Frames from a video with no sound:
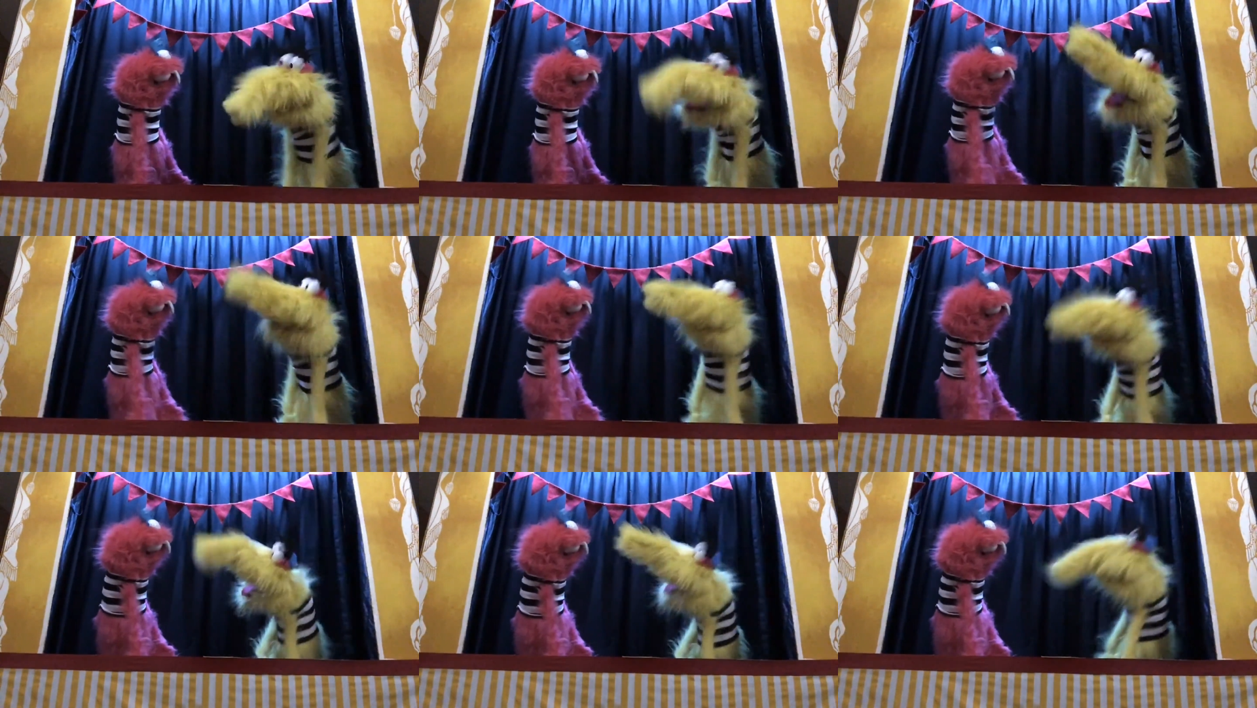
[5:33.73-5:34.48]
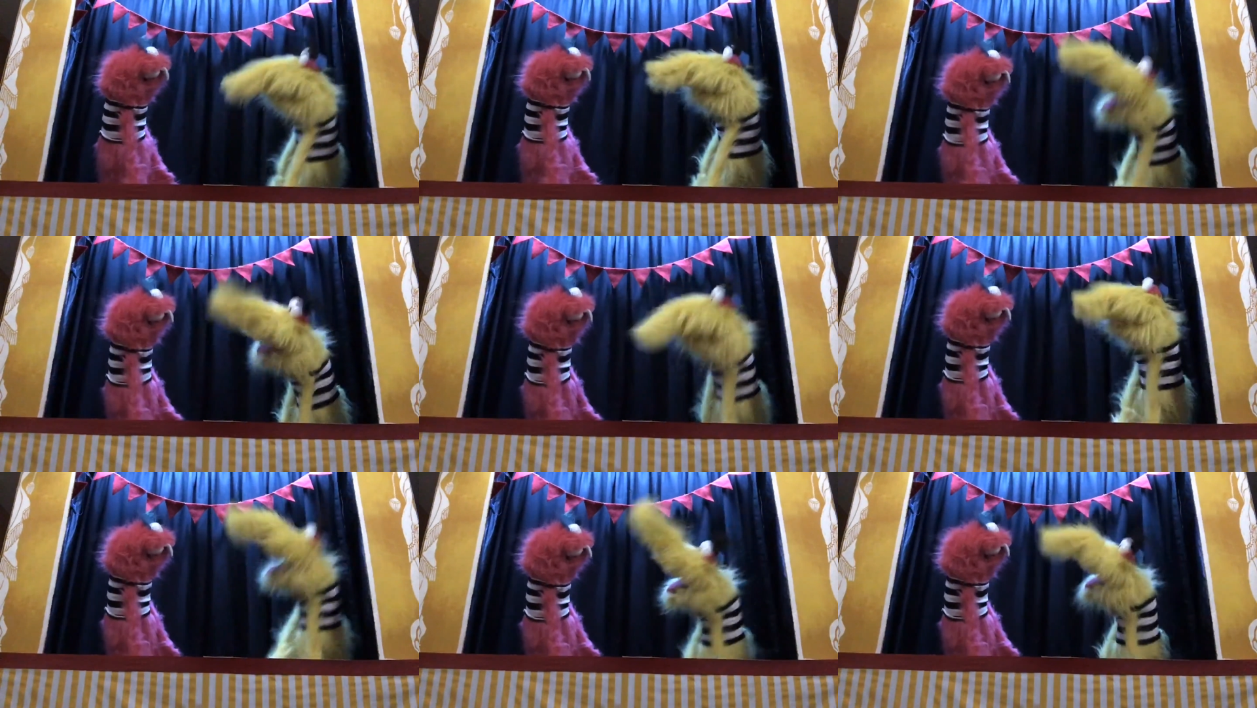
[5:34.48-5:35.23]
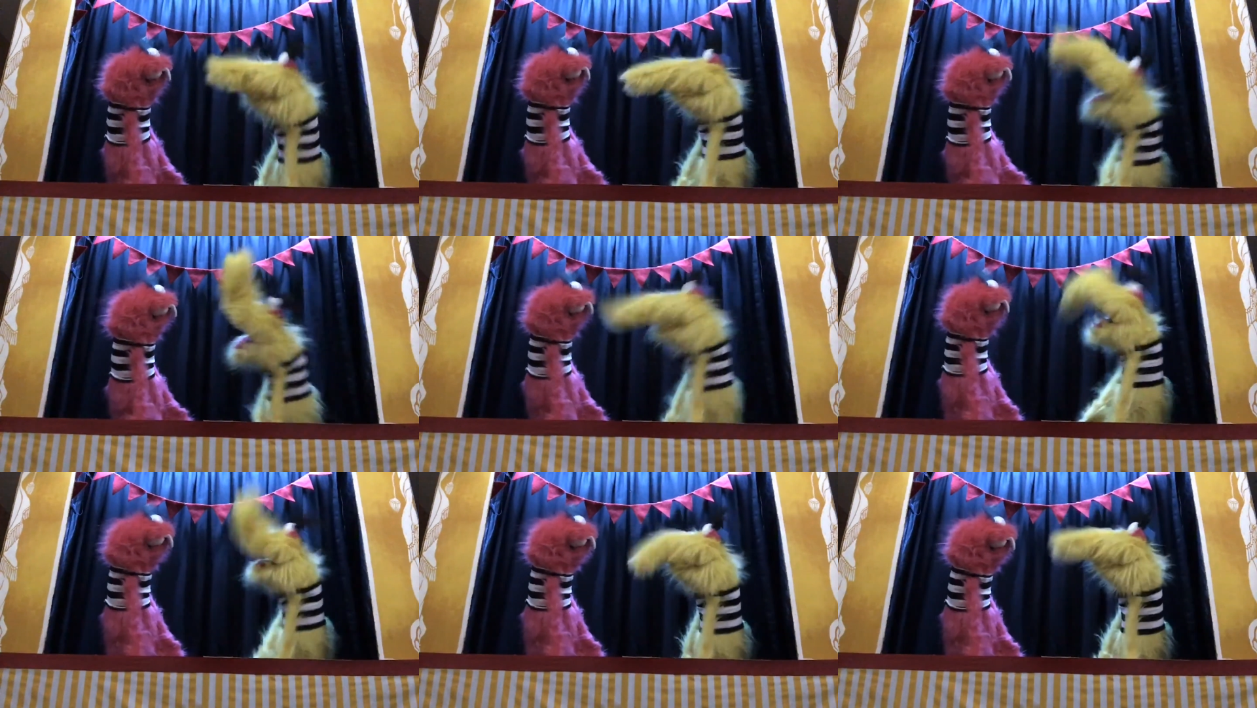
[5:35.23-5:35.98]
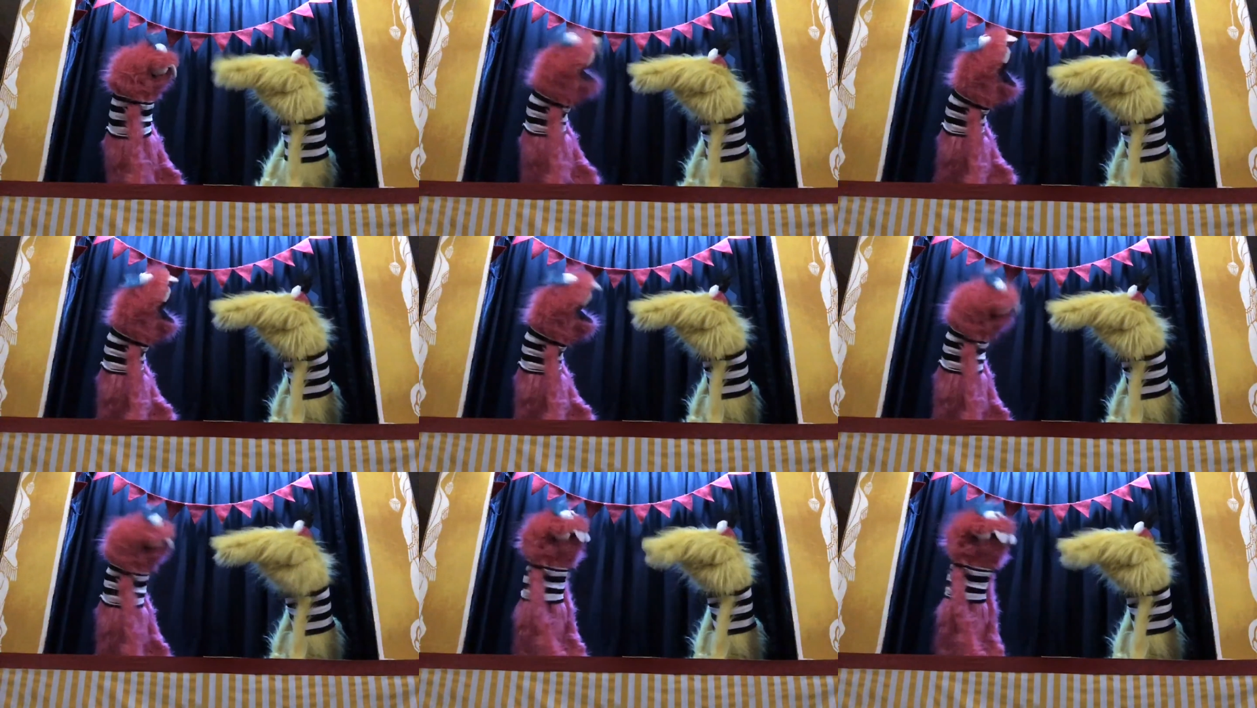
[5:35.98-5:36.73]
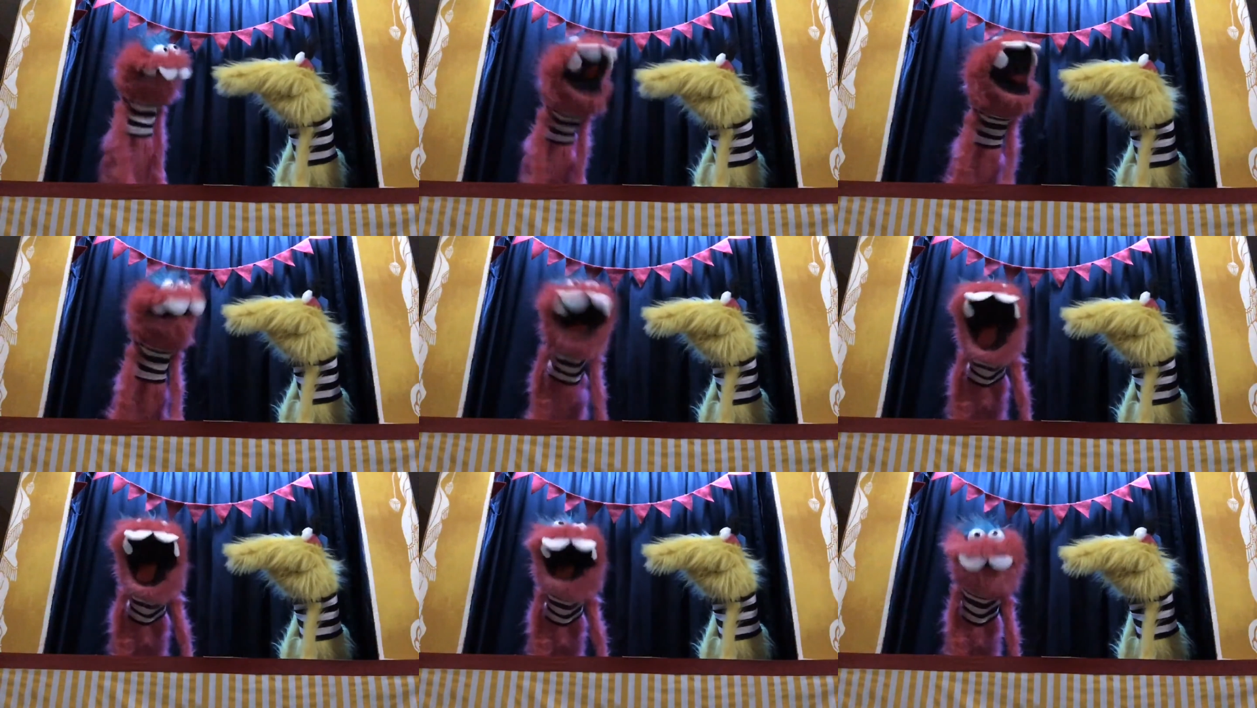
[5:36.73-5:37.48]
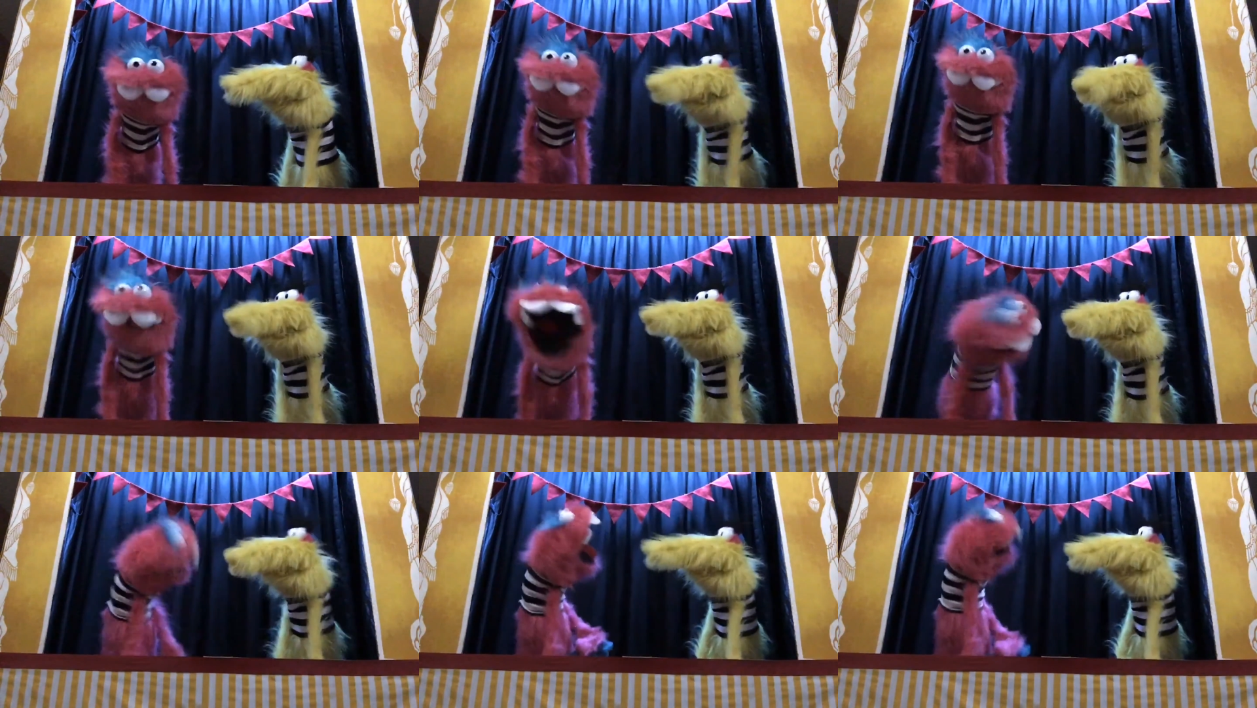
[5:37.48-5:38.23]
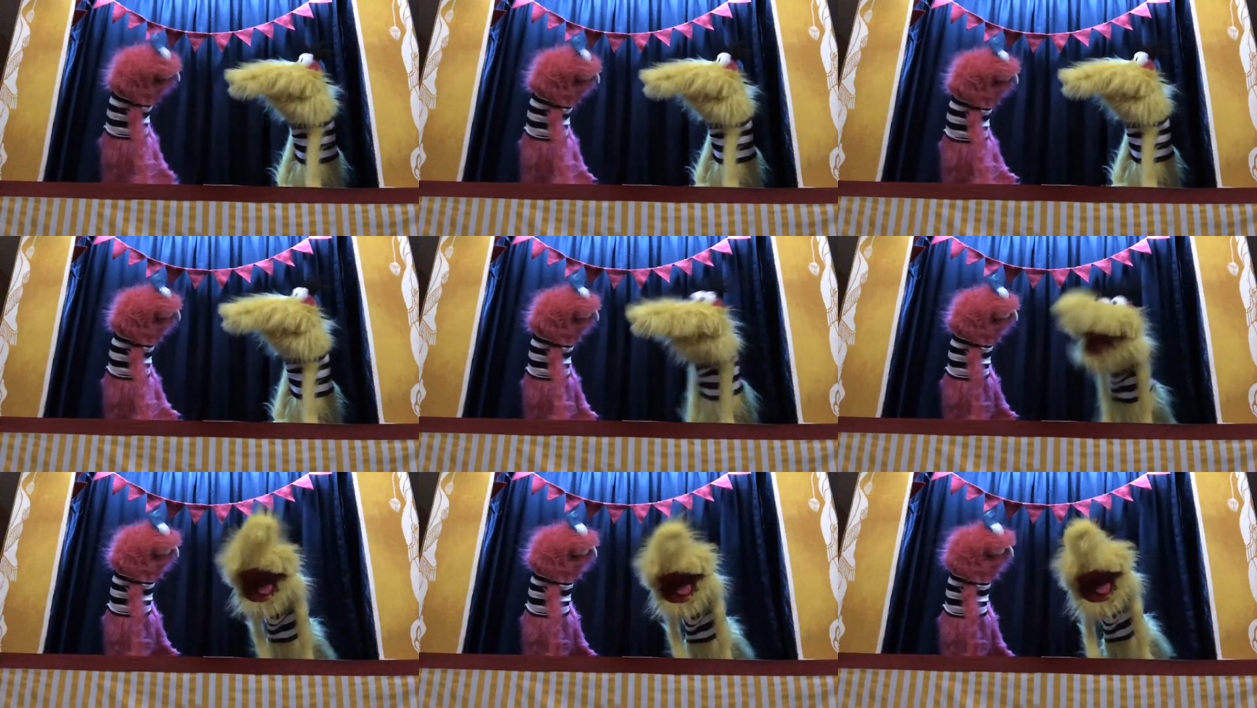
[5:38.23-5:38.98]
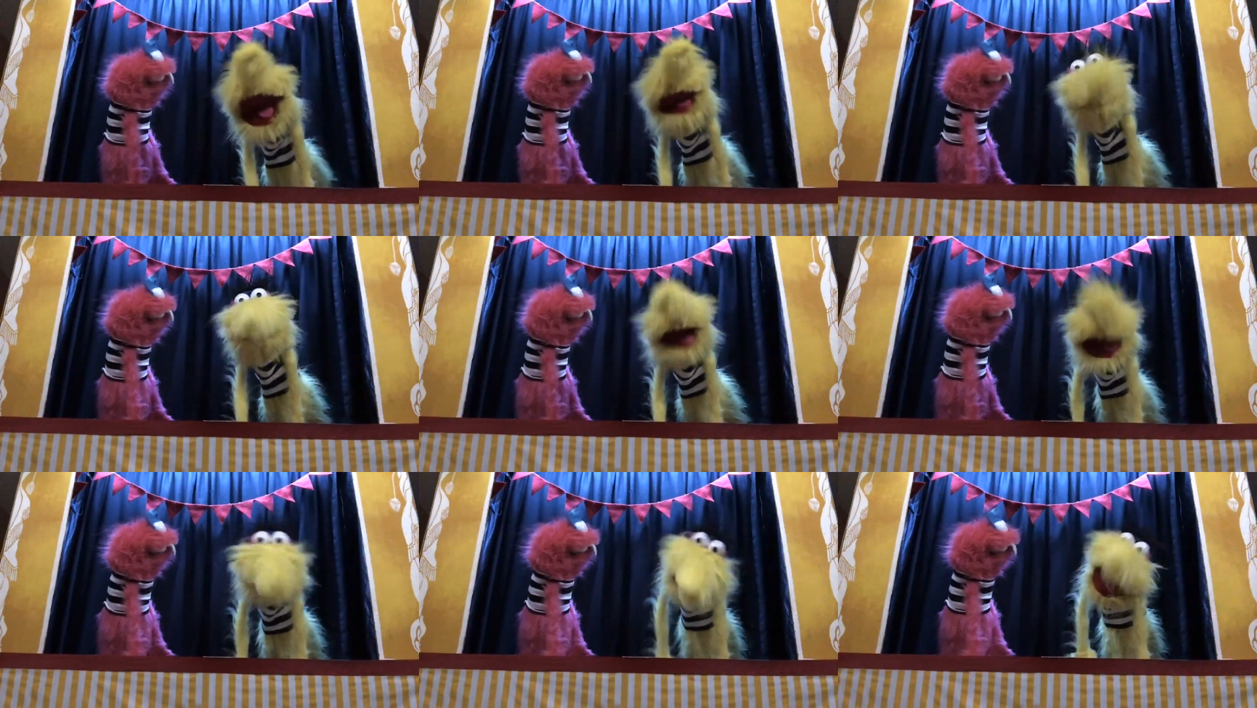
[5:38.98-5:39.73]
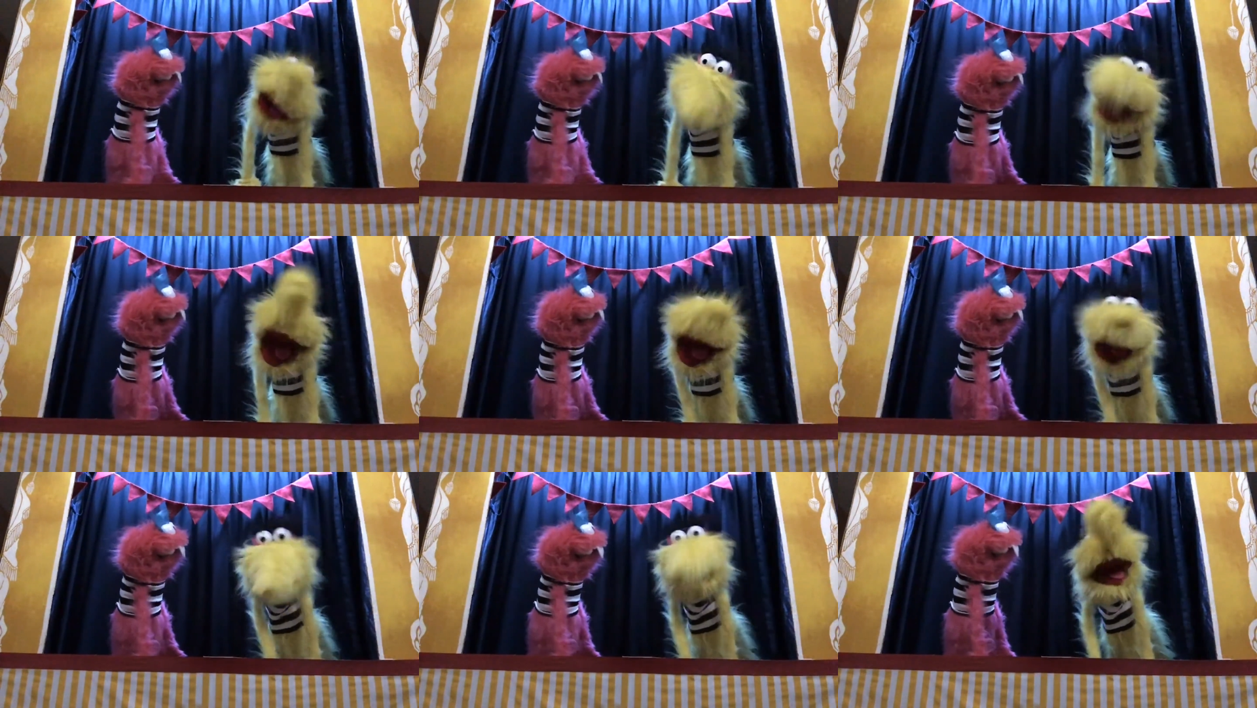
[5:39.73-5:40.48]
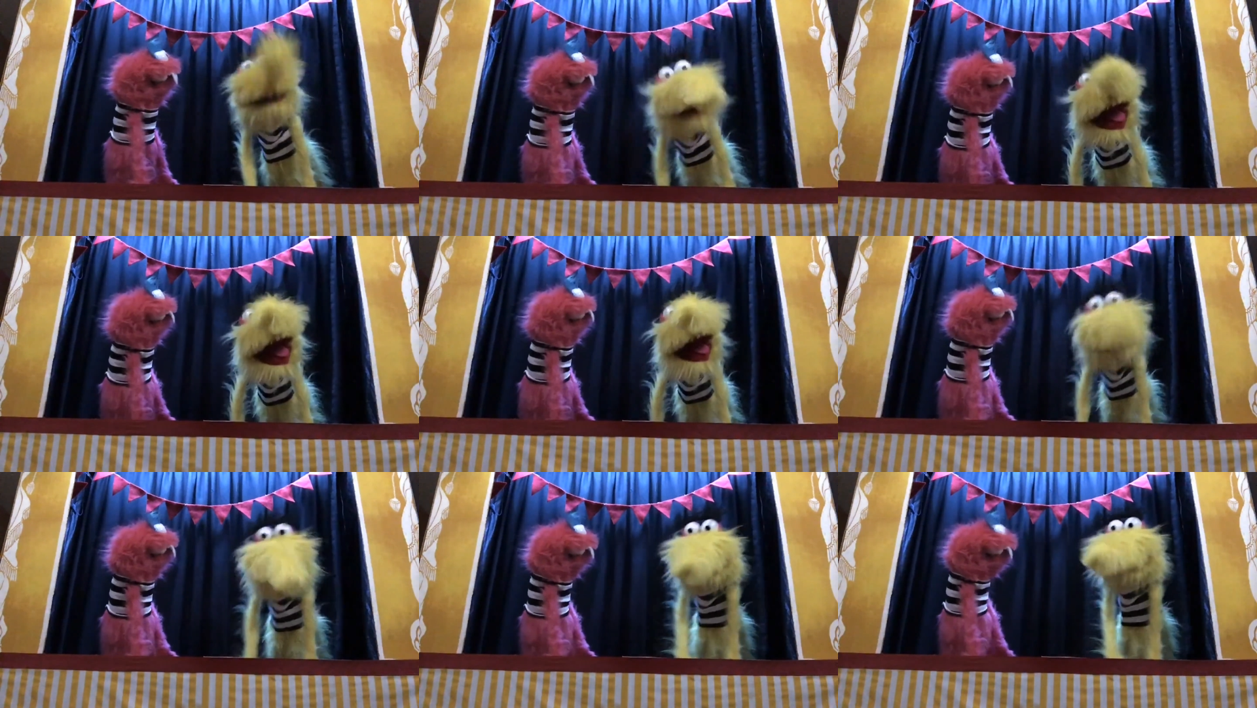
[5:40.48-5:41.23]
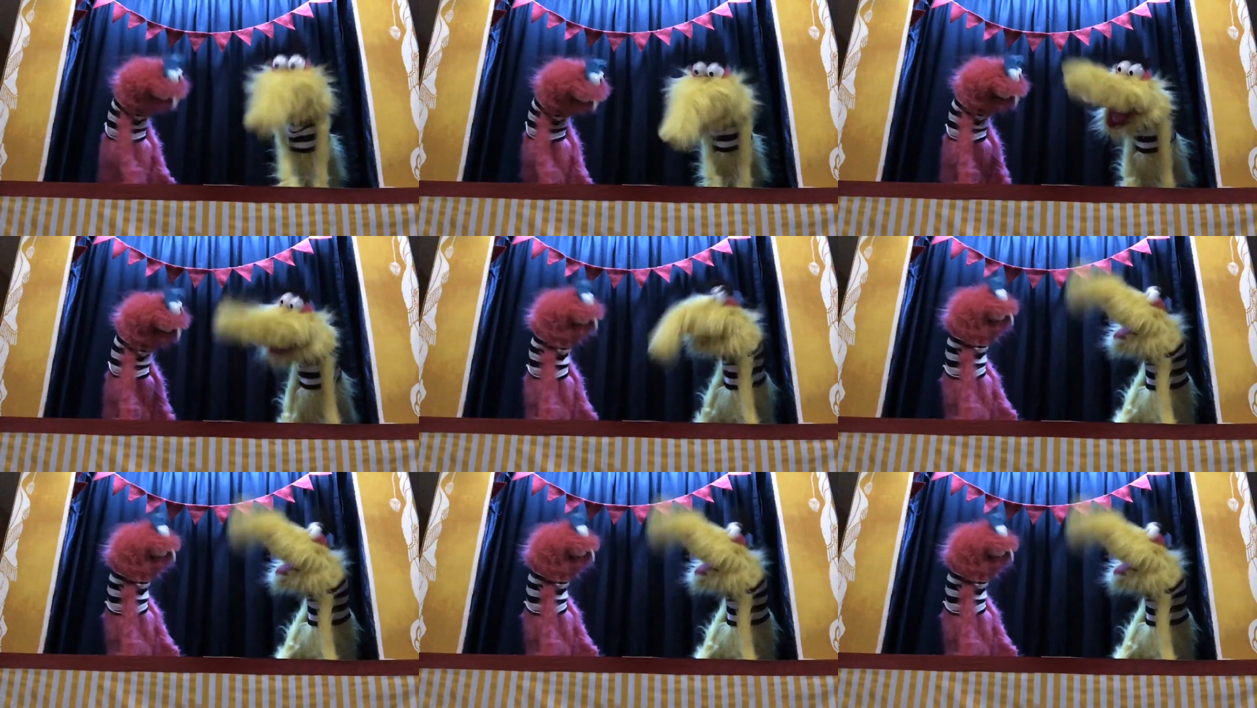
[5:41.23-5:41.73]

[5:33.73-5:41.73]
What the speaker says: No face is visible, so there are no lips to read.